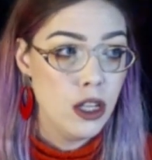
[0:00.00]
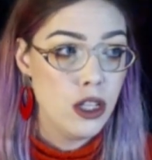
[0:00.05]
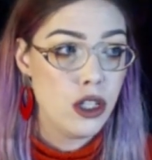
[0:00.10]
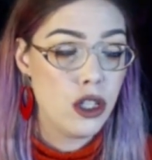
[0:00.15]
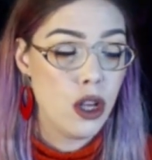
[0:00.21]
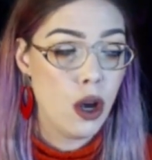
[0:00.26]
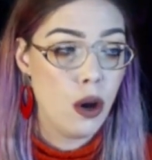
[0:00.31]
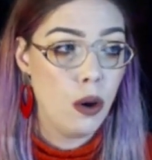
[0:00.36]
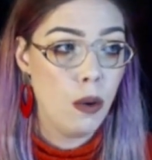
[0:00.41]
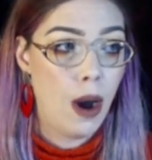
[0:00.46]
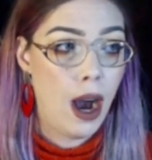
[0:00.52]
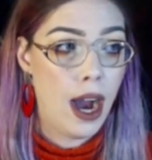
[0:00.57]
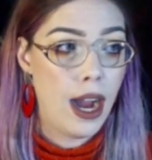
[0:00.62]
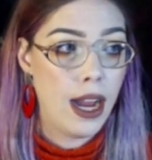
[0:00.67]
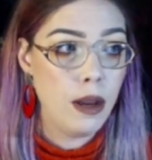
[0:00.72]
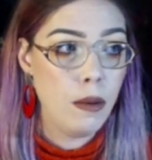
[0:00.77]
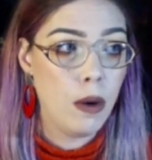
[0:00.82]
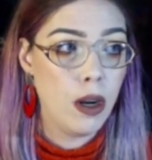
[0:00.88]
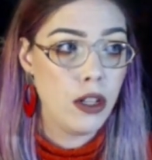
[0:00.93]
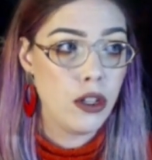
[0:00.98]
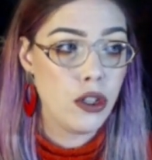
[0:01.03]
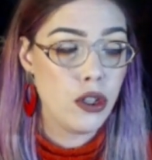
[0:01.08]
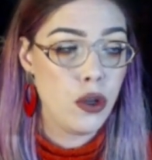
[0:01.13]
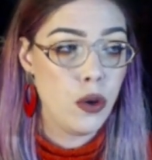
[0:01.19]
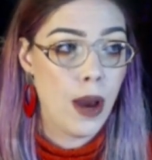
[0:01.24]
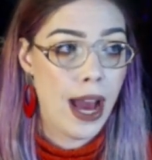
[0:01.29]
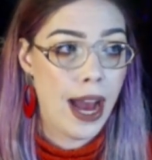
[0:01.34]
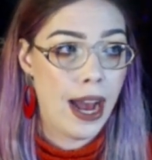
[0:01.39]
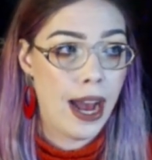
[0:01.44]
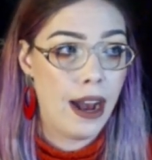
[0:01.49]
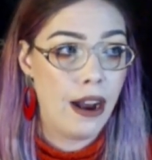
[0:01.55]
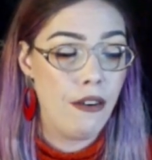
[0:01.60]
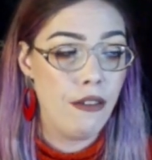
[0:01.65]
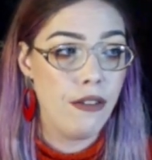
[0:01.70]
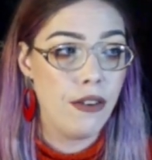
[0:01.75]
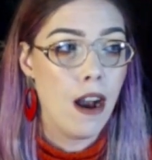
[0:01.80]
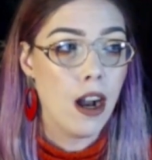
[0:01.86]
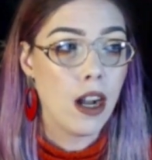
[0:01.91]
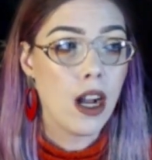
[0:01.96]
So I want to
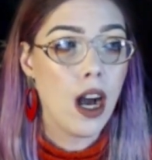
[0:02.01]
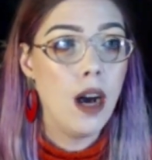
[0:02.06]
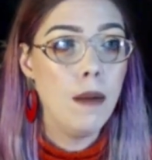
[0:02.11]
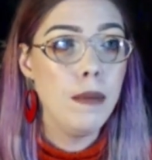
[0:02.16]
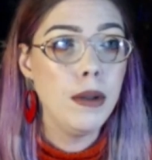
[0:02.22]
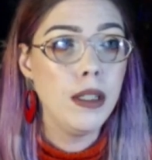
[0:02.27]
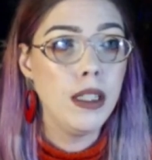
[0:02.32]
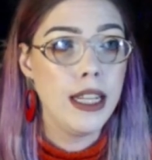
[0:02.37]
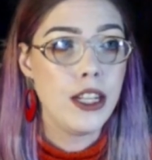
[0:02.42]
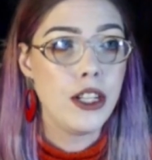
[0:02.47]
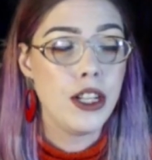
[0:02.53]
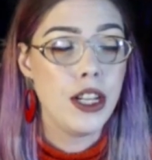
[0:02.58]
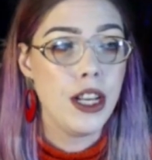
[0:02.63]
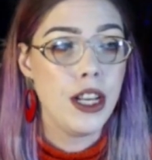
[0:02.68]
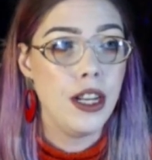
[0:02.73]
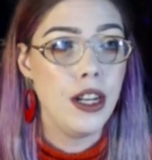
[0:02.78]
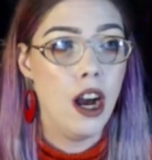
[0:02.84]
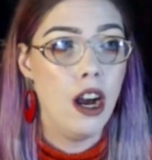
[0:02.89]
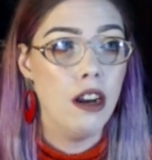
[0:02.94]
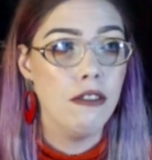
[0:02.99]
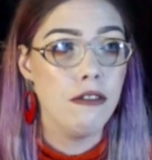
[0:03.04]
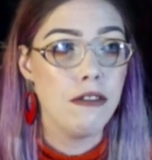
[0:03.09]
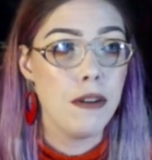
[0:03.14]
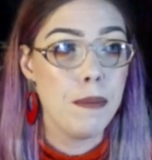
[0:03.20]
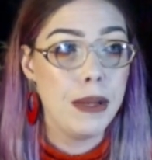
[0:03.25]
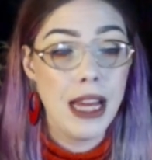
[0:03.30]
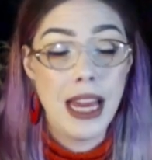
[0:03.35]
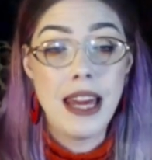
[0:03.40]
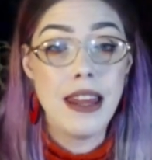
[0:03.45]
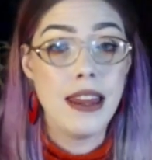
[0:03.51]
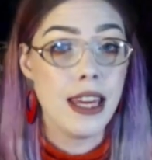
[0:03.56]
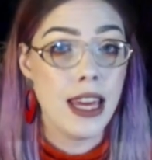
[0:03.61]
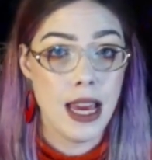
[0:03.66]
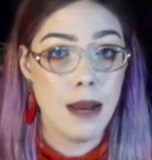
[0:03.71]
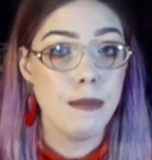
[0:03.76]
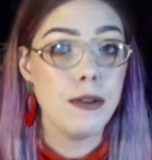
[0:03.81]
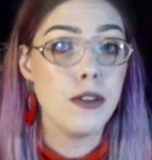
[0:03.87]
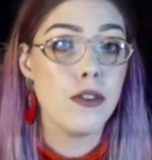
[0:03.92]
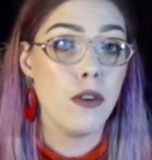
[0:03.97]
have a compilation of play of the
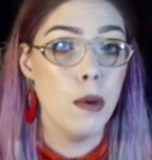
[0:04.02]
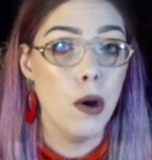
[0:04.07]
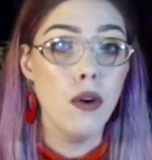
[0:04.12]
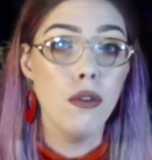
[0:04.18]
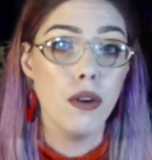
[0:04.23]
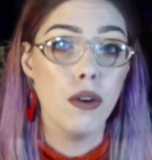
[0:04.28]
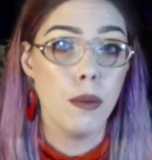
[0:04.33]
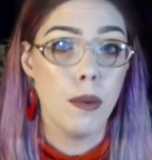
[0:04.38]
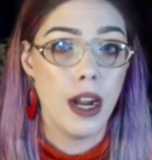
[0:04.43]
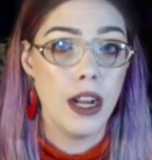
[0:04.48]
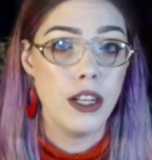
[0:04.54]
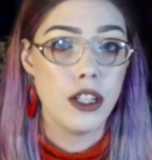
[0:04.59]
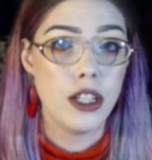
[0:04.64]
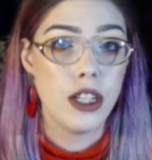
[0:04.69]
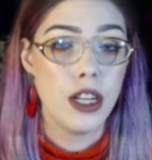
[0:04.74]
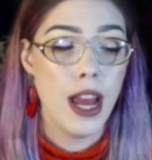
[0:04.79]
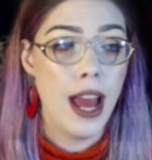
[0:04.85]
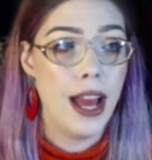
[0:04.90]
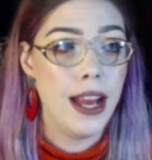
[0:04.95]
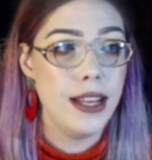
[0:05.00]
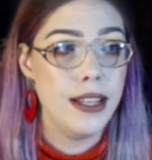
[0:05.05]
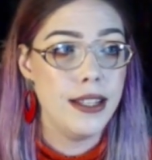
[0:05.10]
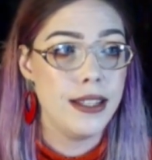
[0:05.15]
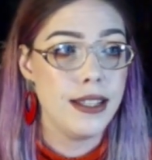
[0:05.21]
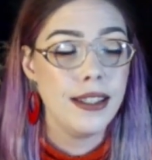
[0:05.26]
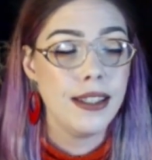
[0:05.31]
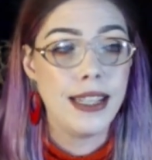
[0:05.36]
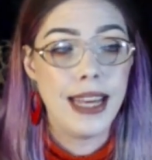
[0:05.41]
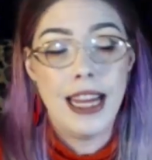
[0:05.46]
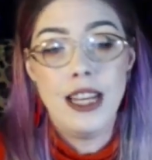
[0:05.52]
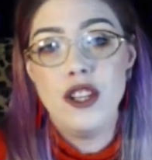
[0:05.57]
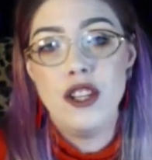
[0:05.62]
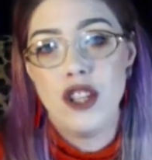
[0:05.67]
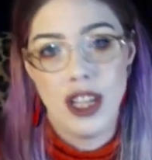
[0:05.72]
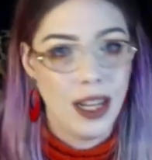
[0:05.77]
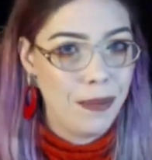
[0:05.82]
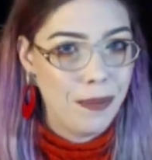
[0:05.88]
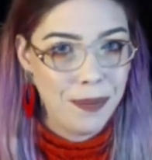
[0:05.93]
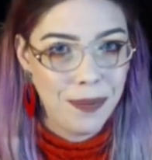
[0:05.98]
games from Overwatch as
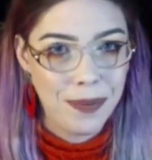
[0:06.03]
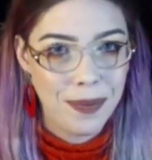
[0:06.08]
Genji.